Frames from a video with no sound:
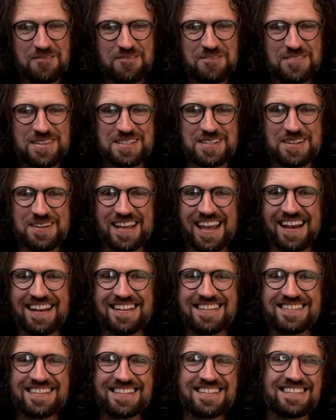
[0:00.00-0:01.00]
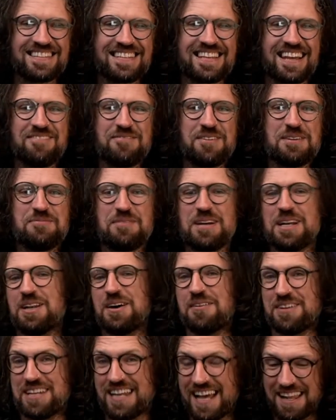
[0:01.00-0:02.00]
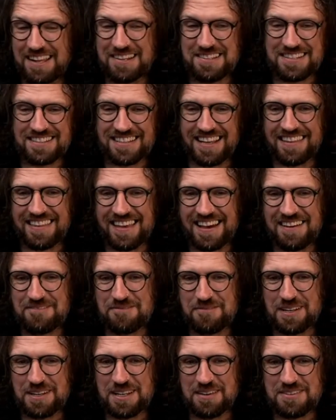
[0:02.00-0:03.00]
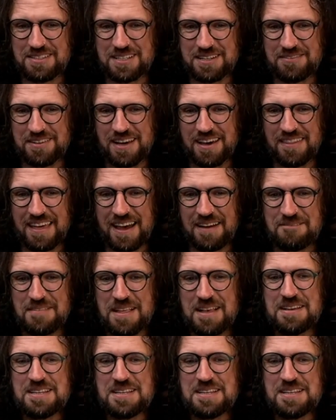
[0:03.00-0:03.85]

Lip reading: So yeah, we love analogies like that. We love stuff like that.